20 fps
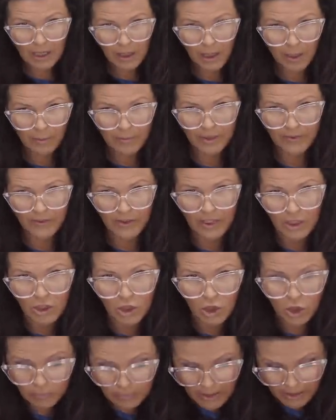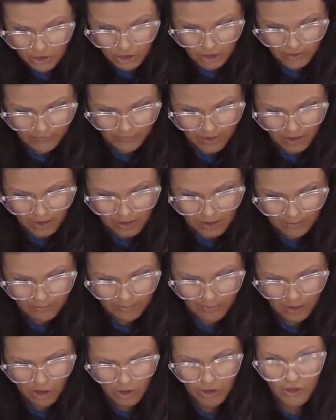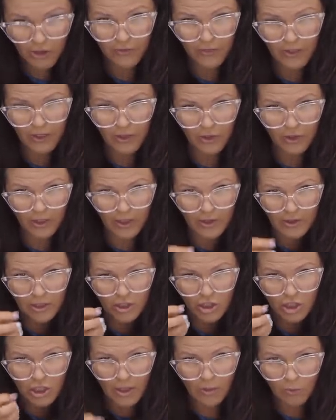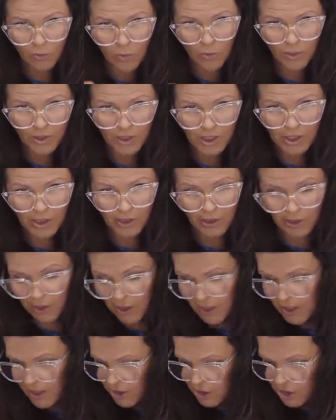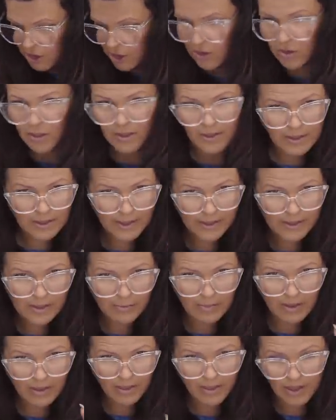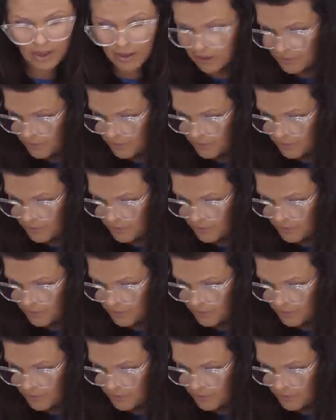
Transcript: glump. If you get too much of a glump on your finger, the gel won't cure. Gel doesn't like to be thick